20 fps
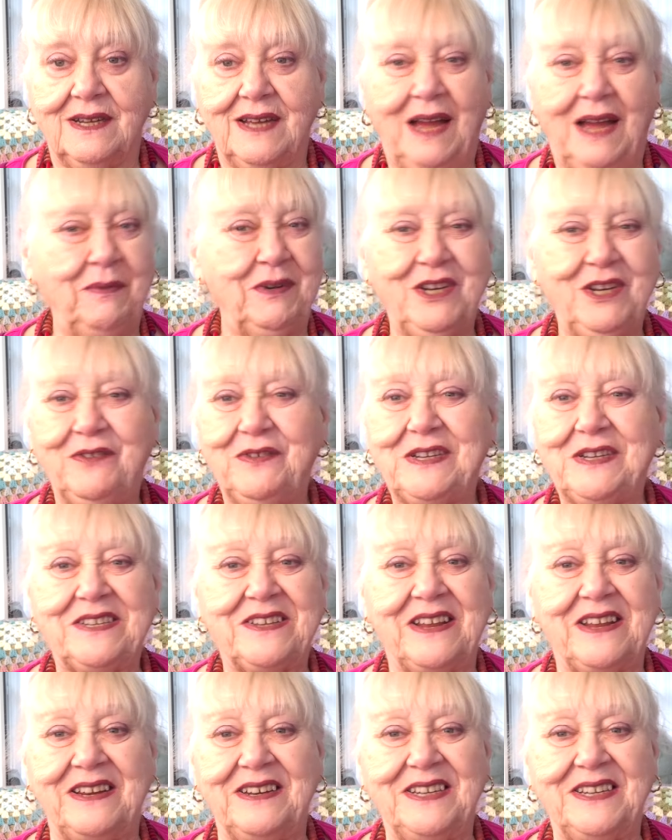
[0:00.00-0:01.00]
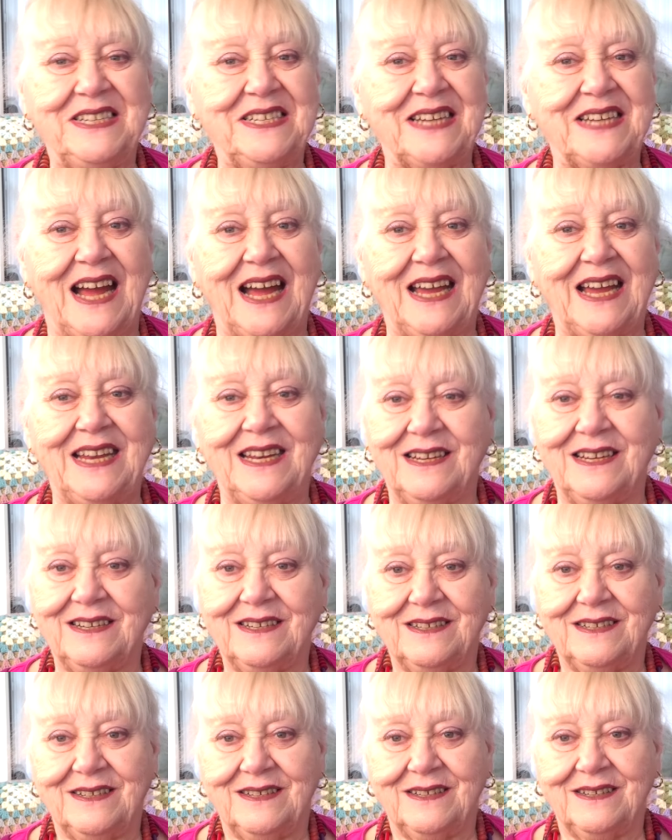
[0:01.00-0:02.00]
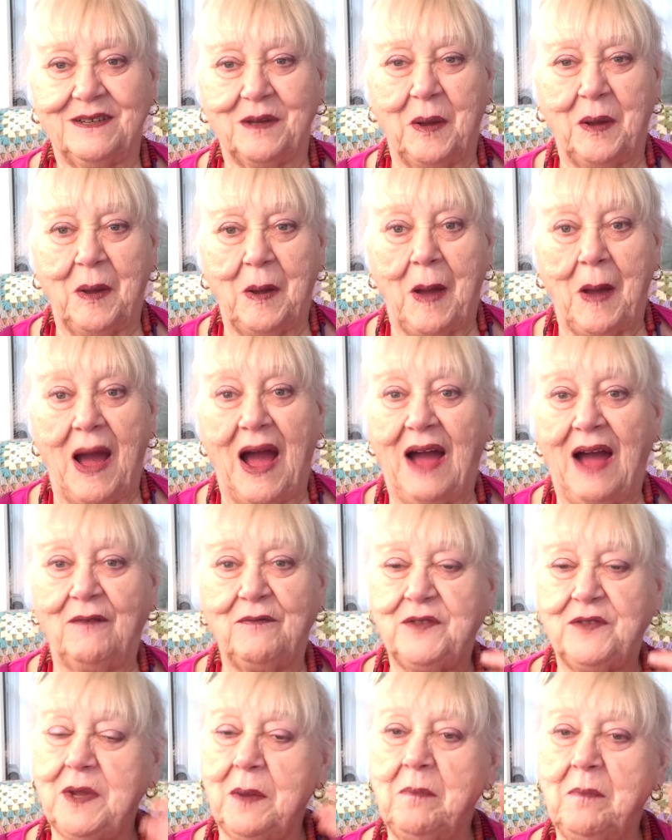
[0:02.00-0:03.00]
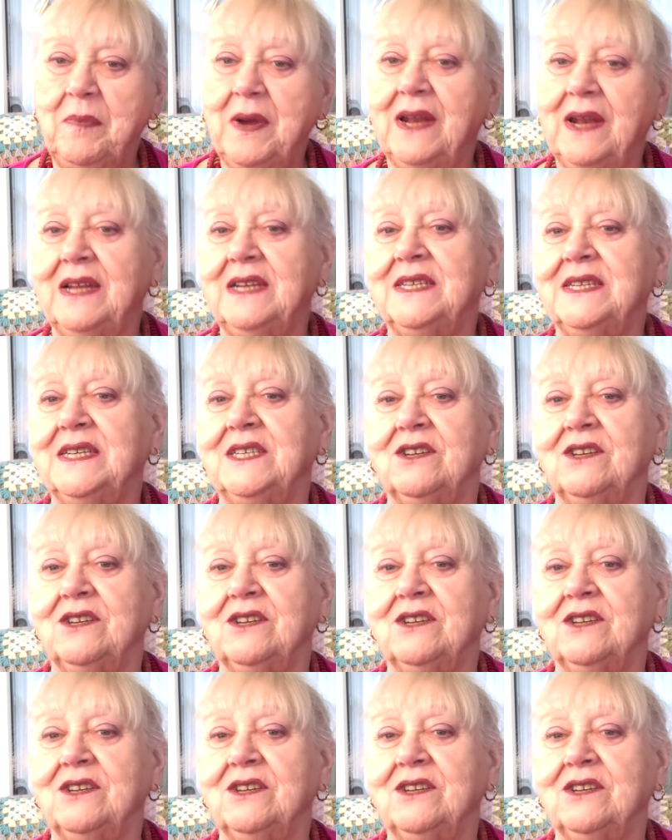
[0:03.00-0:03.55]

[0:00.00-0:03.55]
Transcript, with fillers: I would love to sit and design, have the ability